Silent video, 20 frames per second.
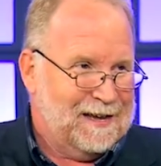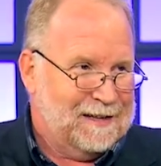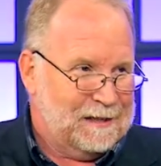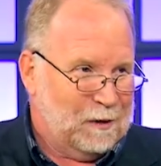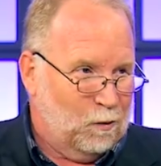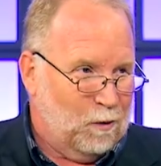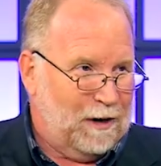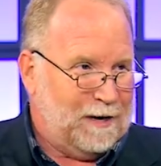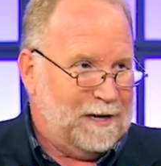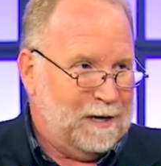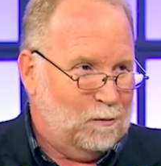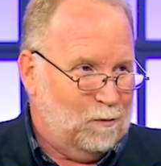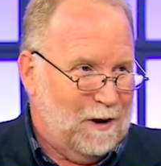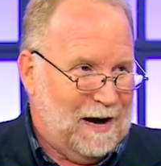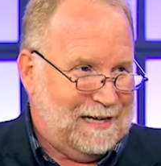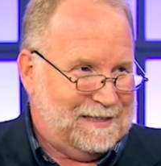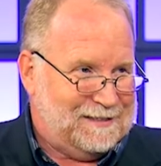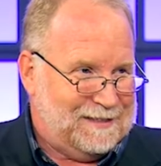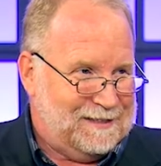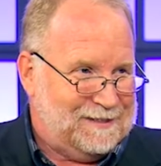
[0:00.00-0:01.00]
to what he
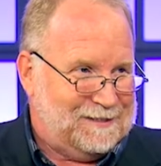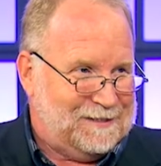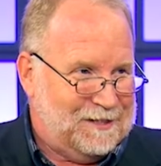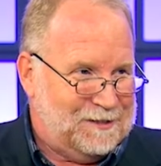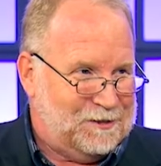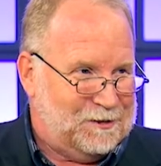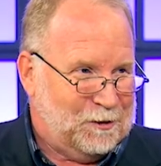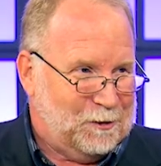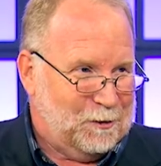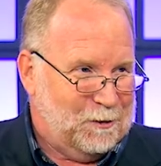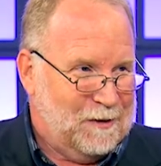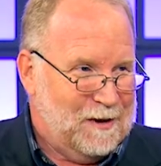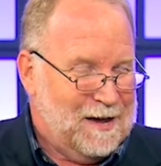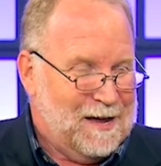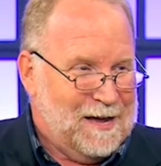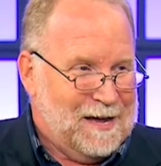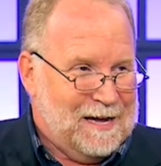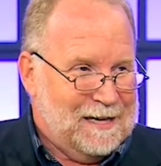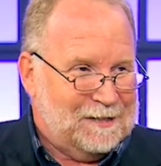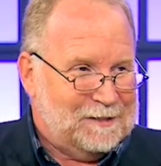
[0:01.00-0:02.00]
wants us to do.
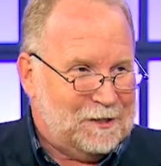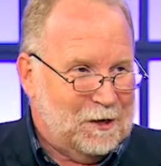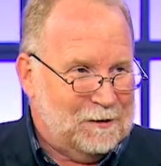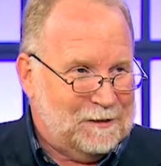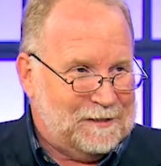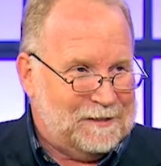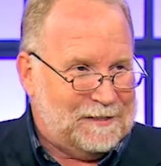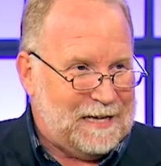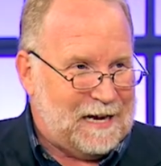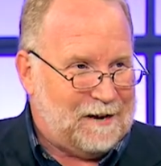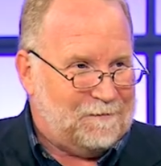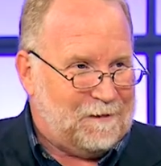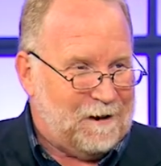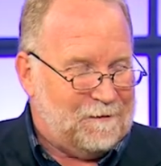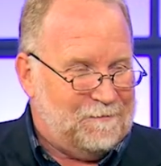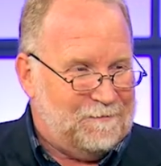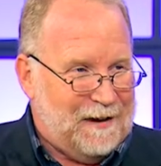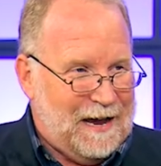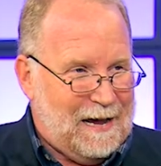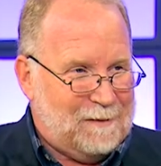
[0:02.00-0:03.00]
And so instead of our
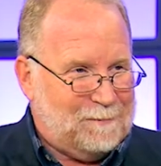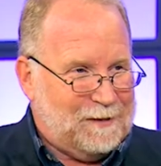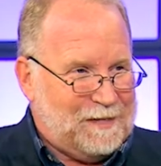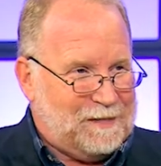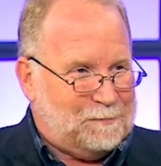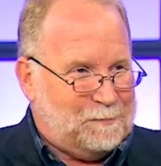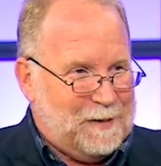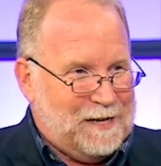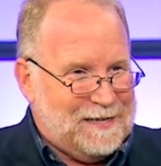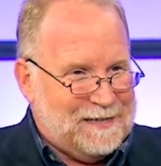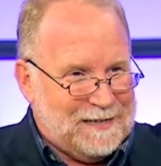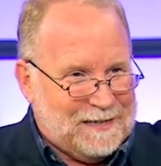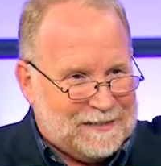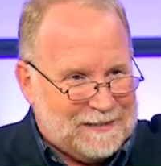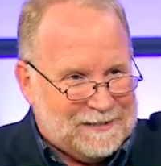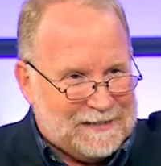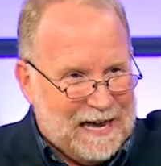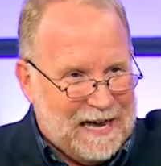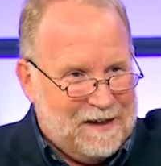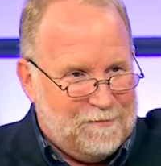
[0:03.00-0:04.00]
families being the
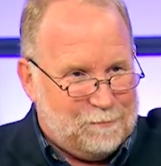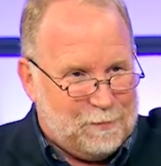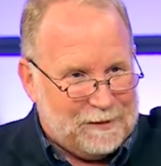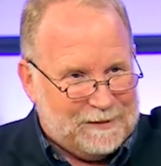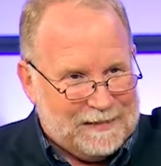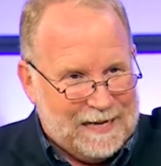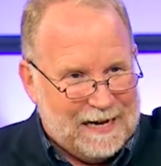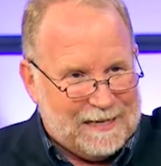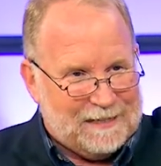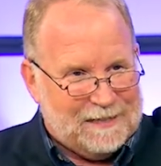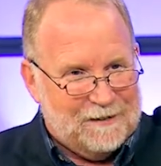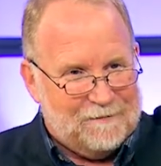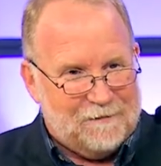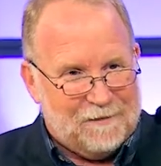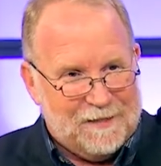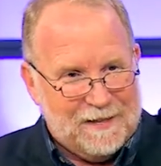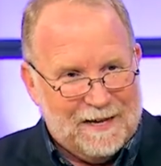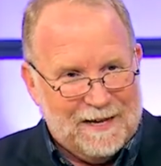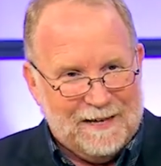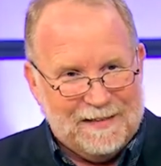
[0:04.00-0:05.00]
safe, protective
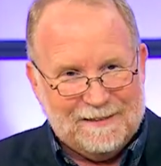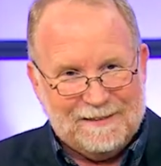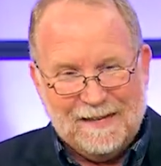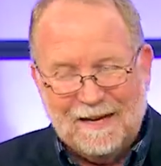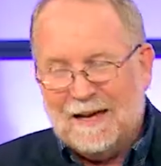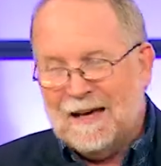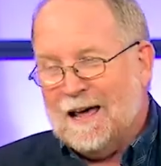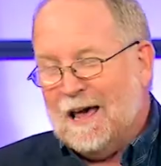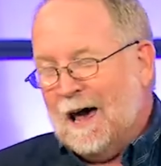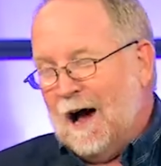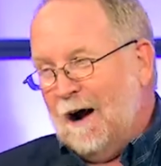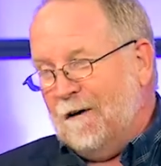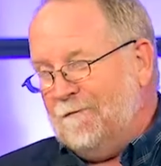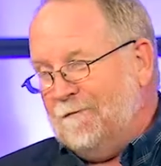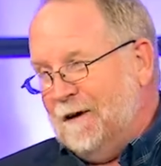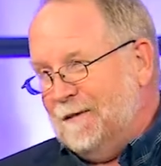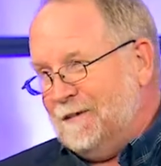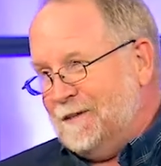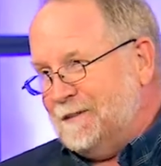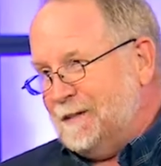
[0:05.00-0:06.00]
things, our
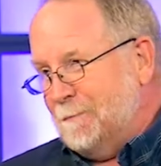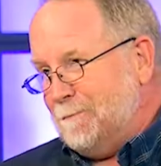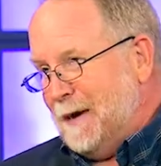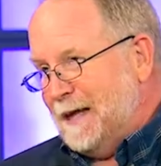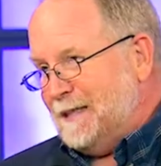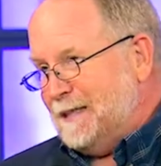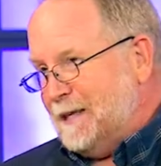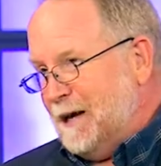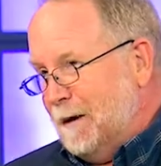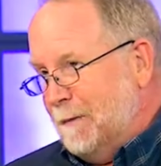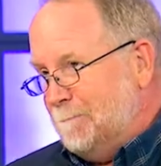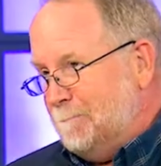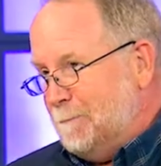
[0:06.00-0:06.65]
families are meant to